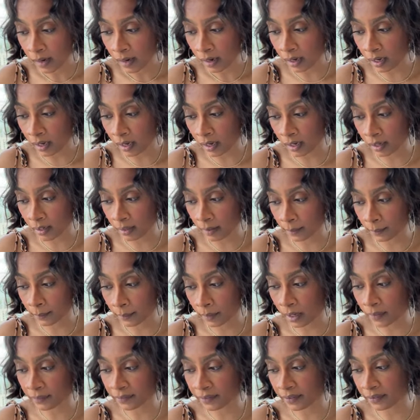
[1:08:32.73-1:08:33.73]
um,
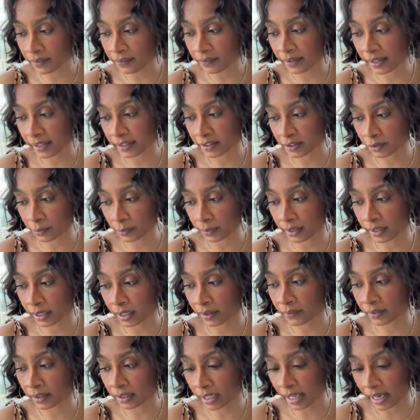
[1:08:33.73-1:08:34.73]
of the victory
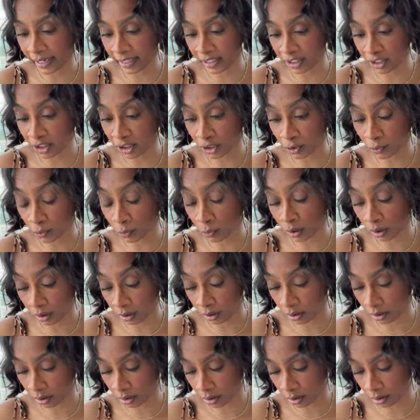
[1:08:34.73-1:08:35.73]
of Elijah's
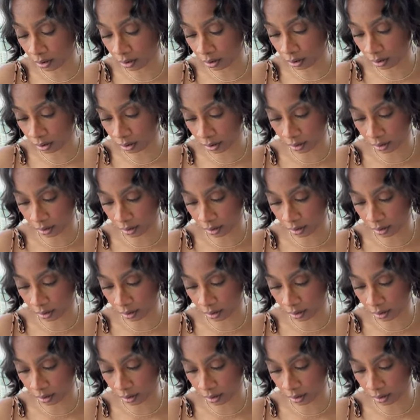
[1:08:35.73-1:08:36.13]
words.